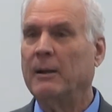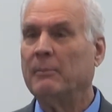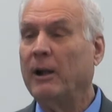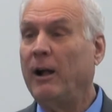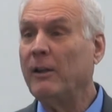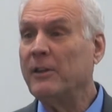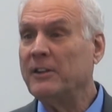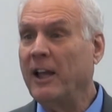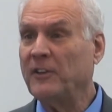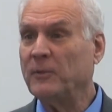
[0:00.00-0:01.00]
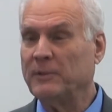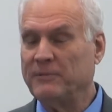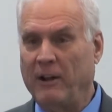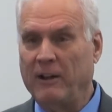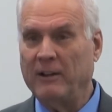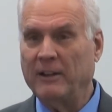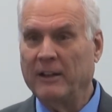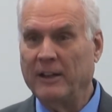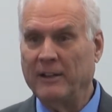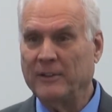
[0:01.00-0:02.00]
but all the dust would fall
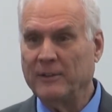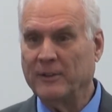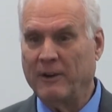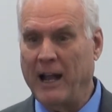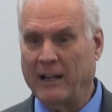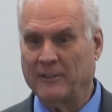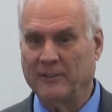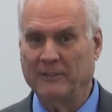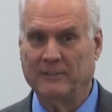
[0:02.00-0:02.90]
into the cracks